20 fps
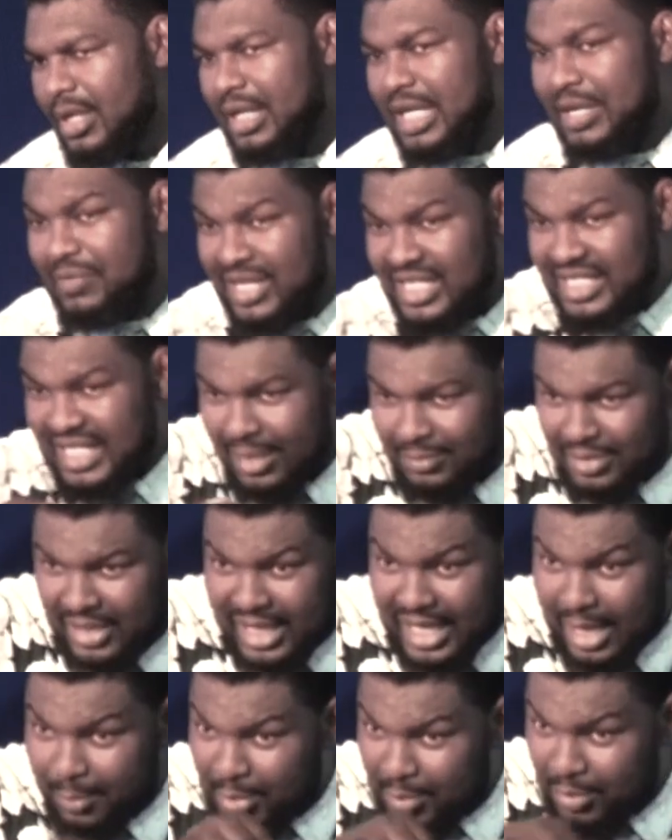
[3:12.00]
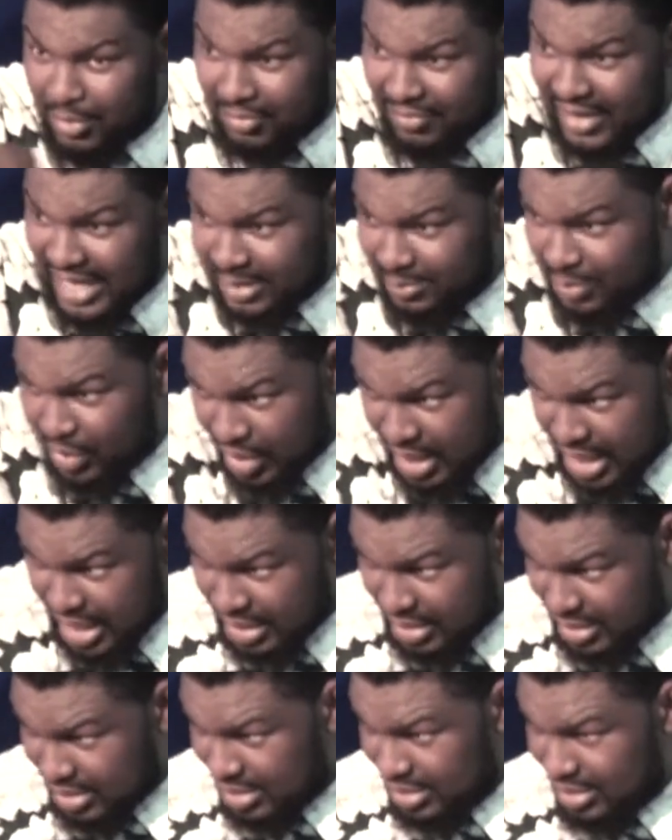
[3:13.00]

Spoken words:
Even this I'm saying, now people will fight me online.